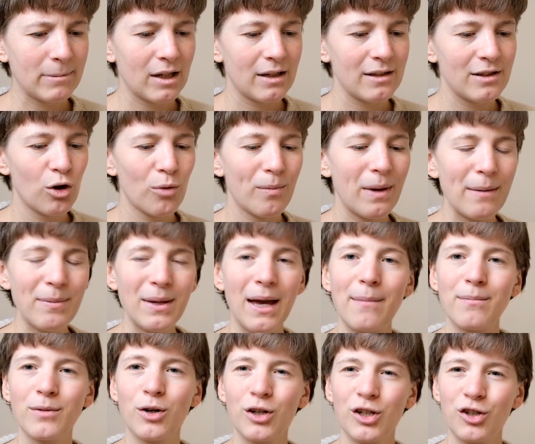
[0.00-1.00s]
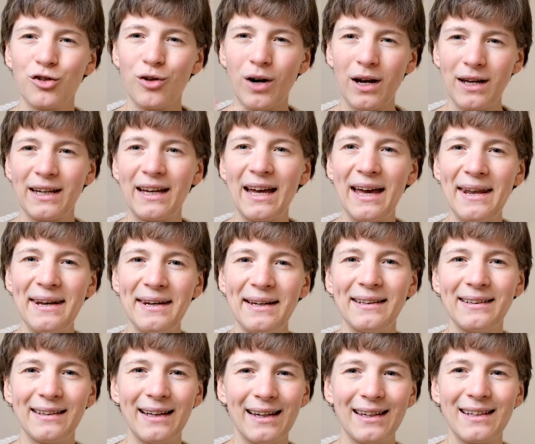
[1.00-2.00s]
So maybe I'm gonna try again,
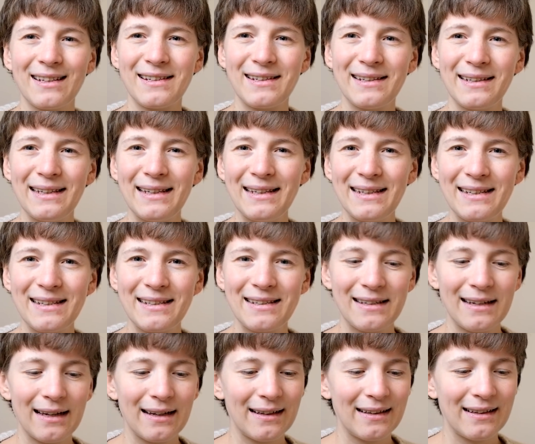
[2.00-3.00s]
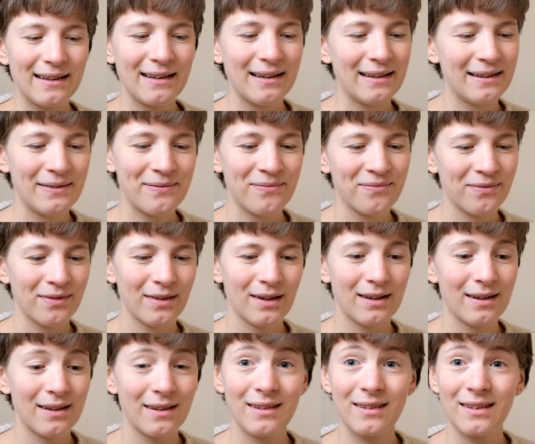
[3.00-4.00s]
like delete the
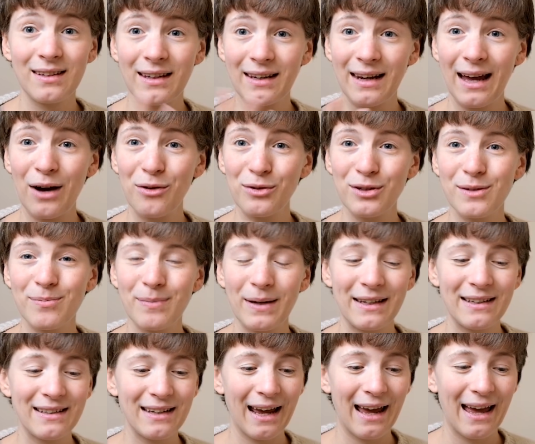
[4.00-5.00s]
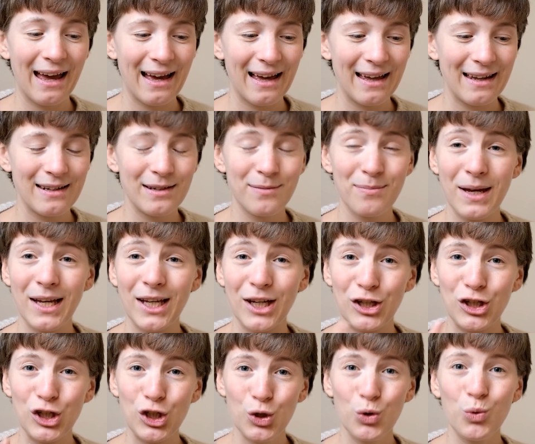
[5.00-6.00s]
announcement and make a
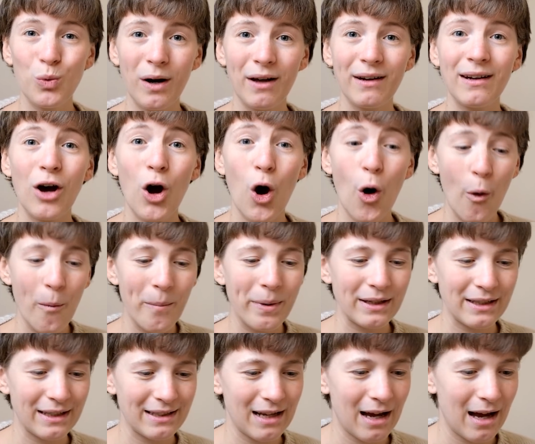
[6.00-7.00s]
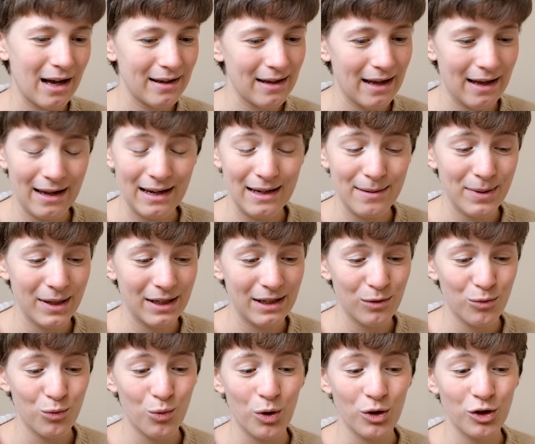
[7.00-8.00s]
new one, hoping that
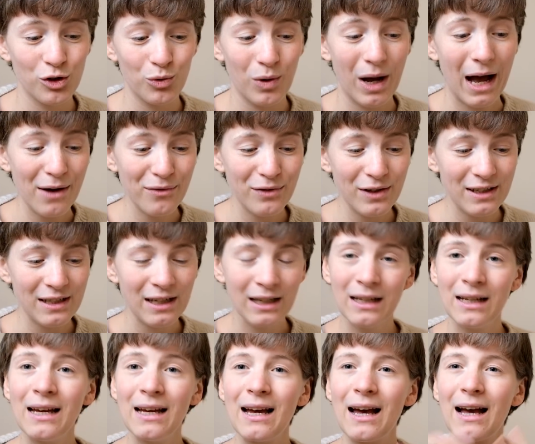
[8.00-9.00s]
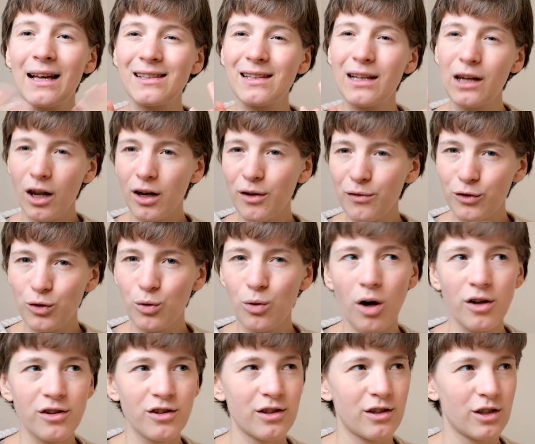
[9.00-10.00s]
anybody wants to have it. As a lot of you
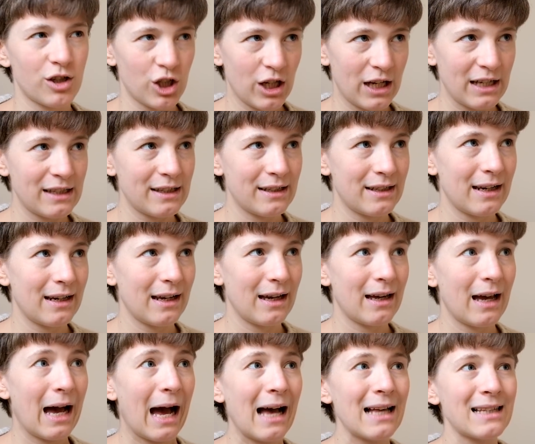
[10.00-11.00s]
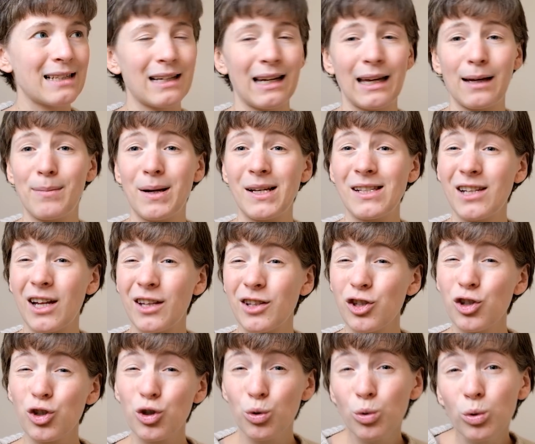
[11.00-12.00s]
also suggested that I ask like my son's
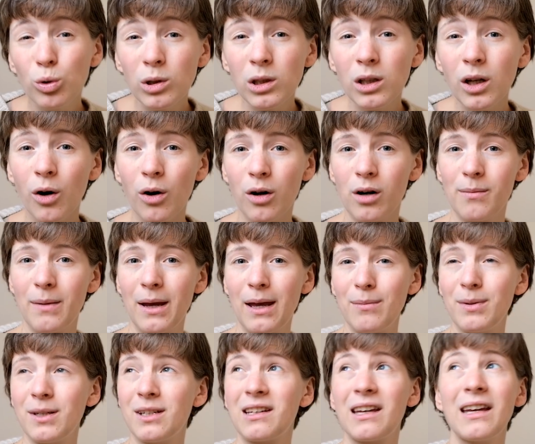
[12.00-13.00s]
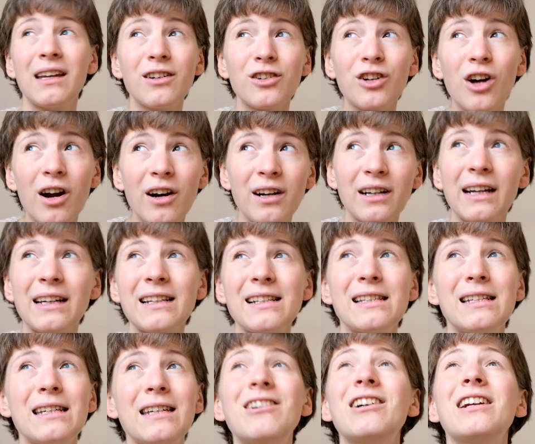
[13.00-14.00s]
school or maybe the kindergarten that is
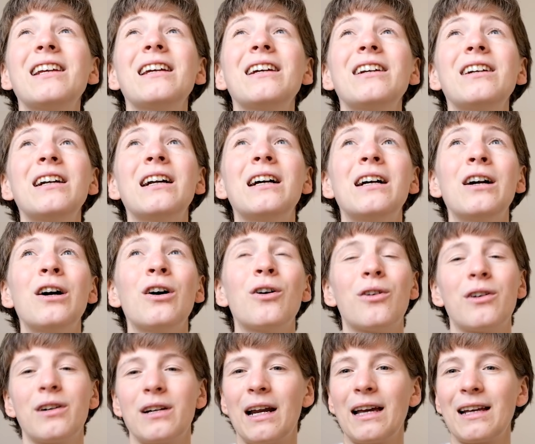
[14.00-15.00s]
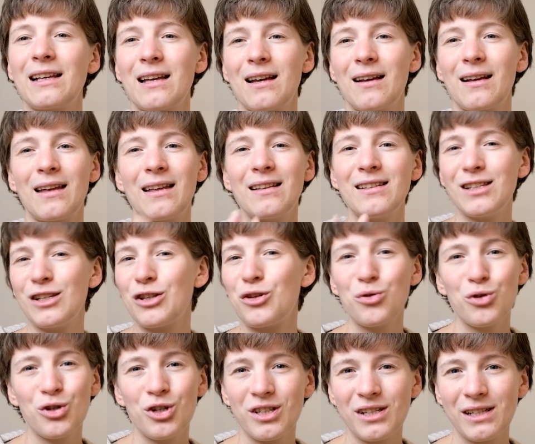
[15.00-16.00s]
near here, or like
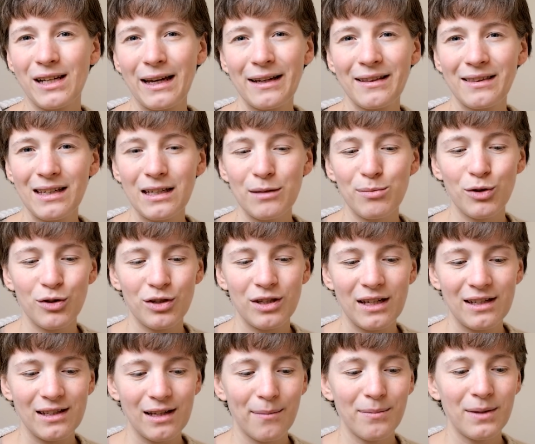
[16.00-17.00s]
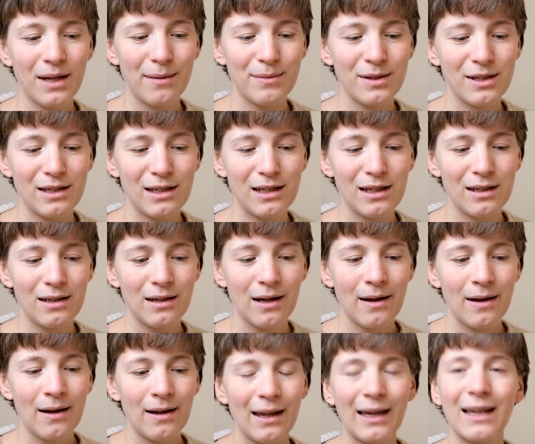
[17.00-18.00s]
institutions like this, because they sometimes need,
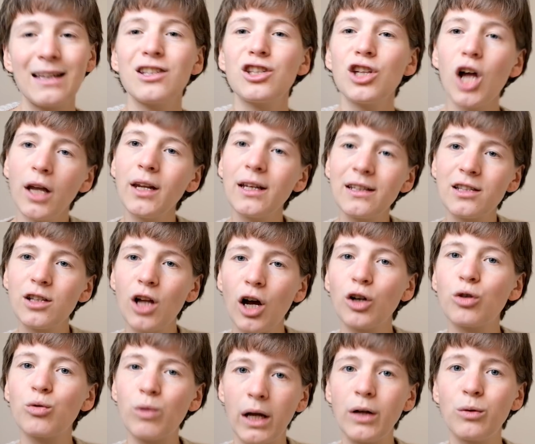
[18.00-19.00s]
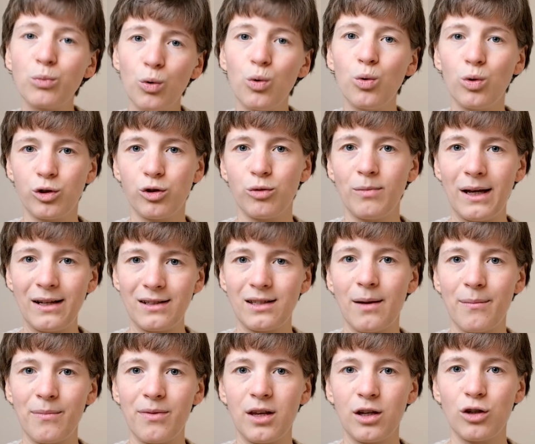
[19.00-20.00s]
like it's not great wool to make
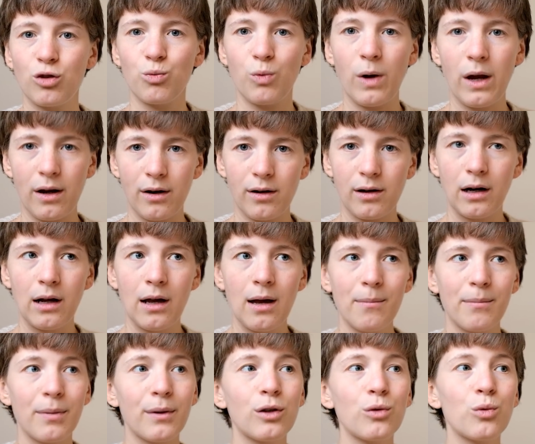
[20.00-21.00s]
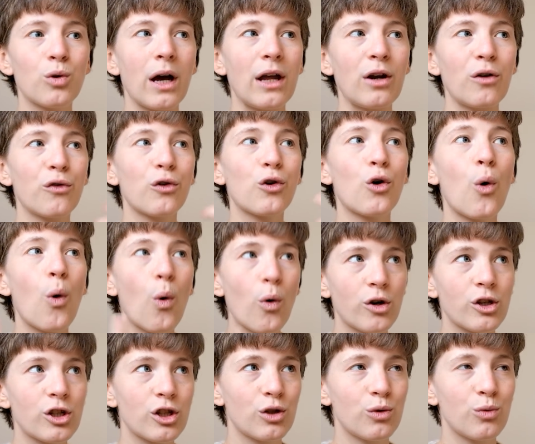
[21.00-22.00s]
something to wear, but you can of
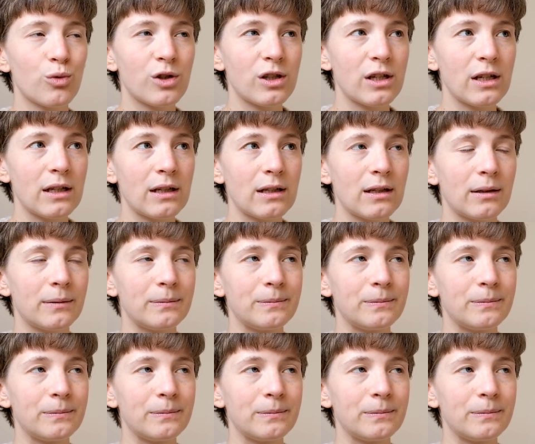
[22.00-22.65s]
course use it